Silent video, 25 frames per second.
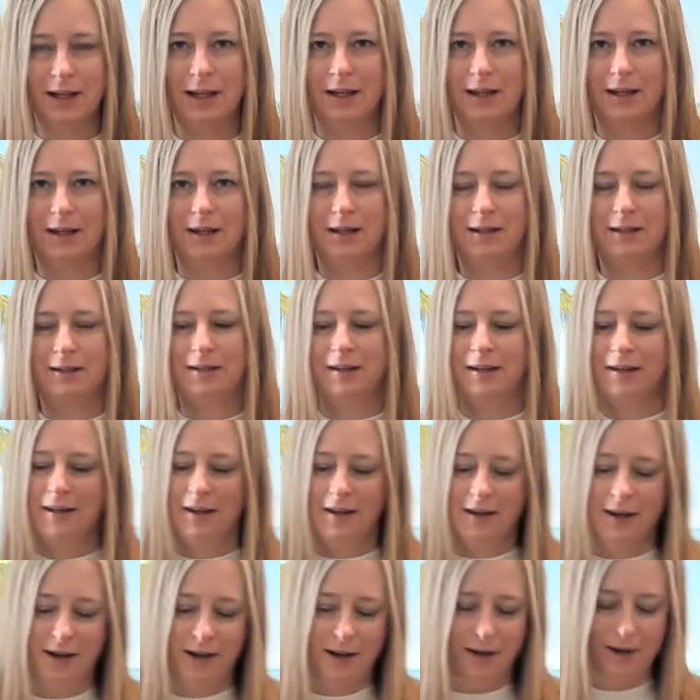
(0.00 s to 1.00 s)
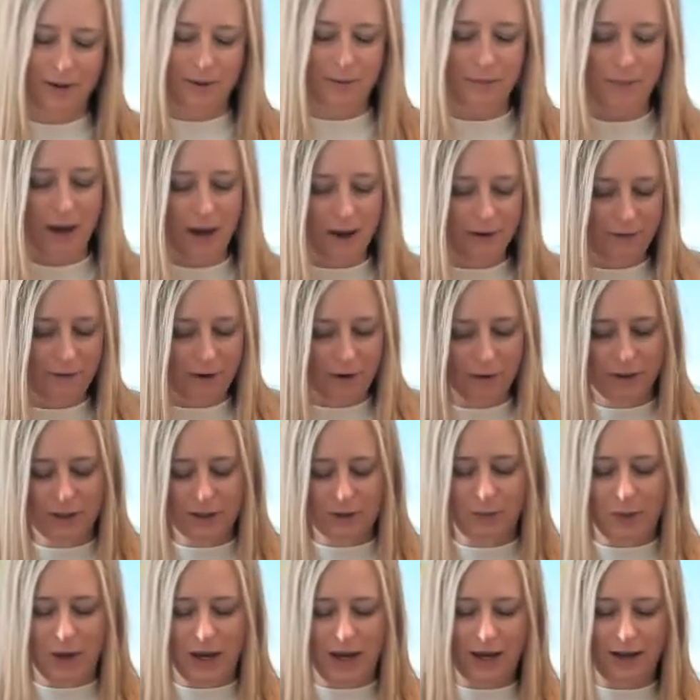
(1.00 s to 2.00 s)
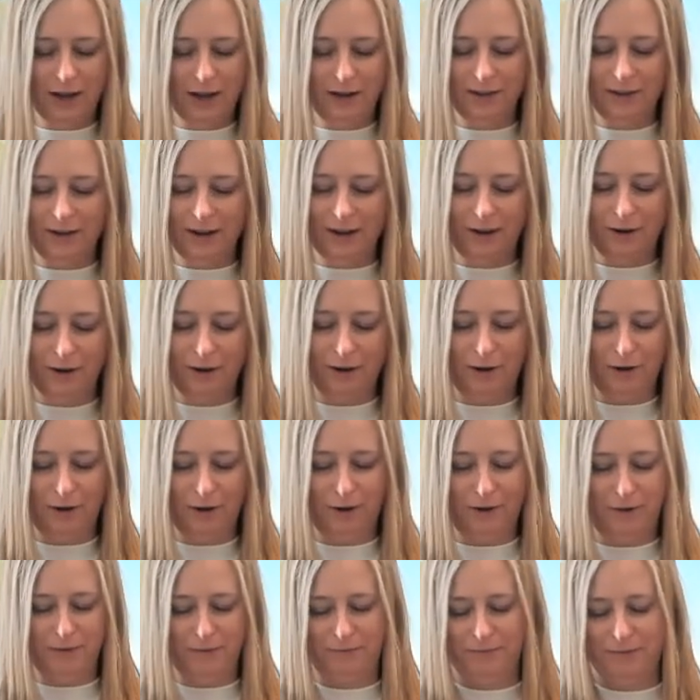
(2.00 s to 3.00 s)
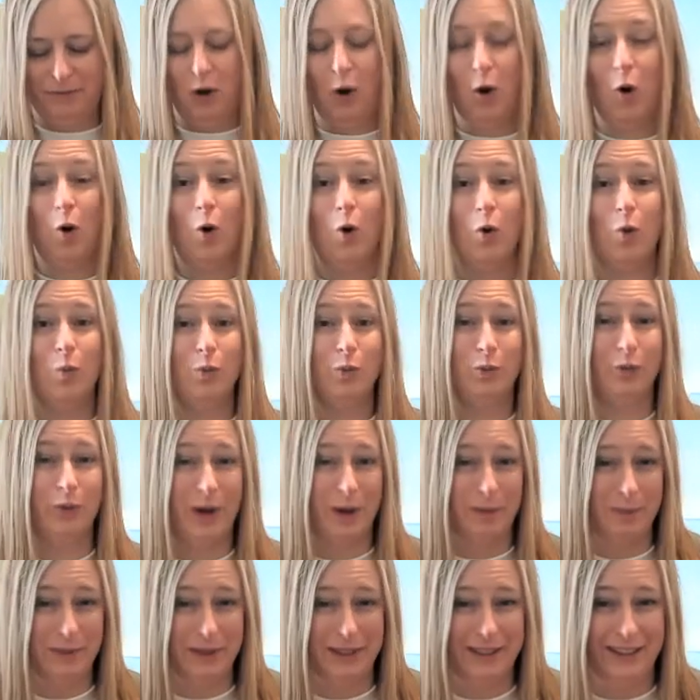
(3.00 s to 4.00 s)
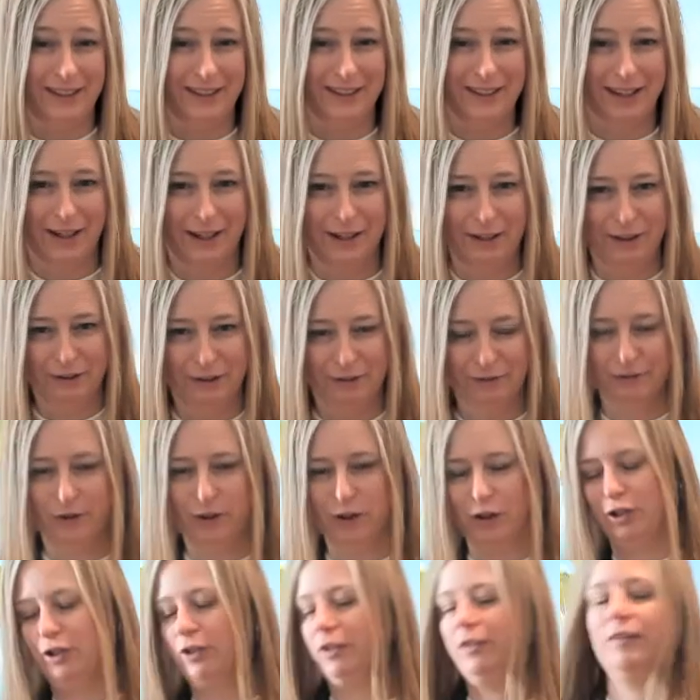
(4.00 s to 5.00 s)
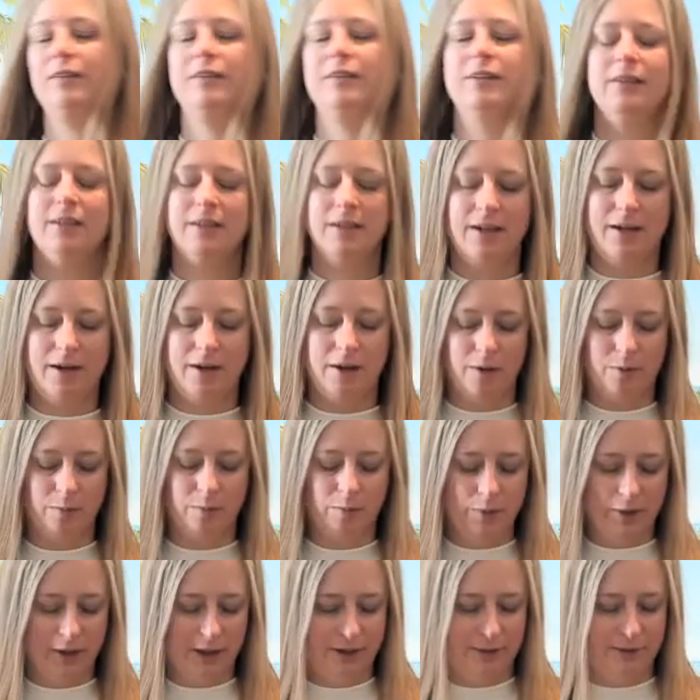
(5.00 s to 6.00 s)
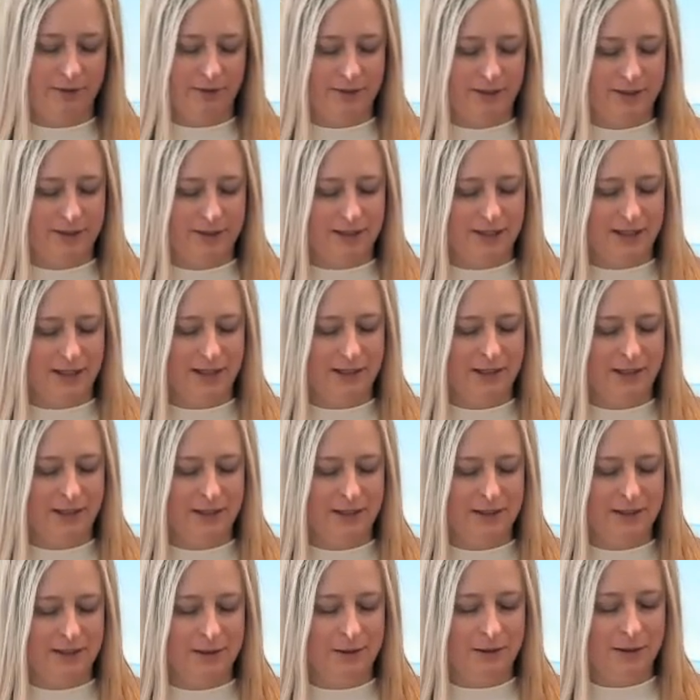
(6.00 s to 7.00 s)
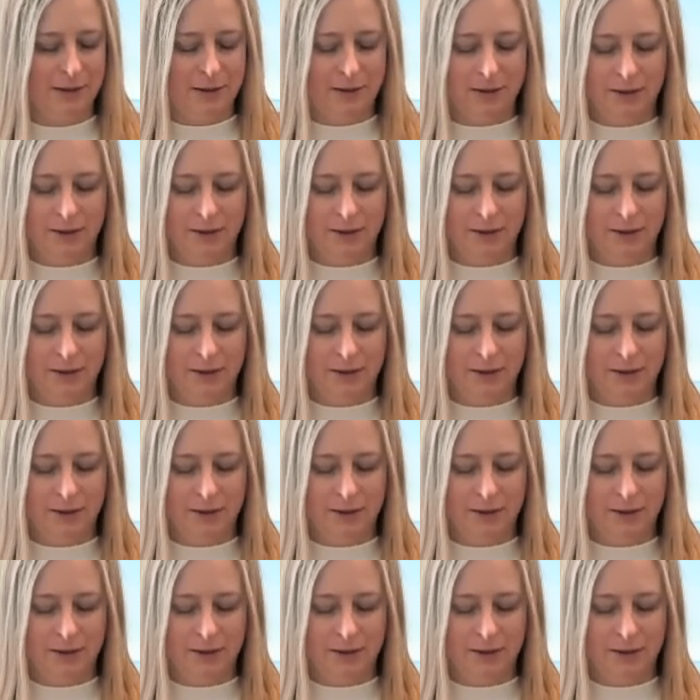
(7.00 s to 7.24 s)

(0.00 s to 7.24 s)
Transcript: And I've always been a home remedy kind of girl, but since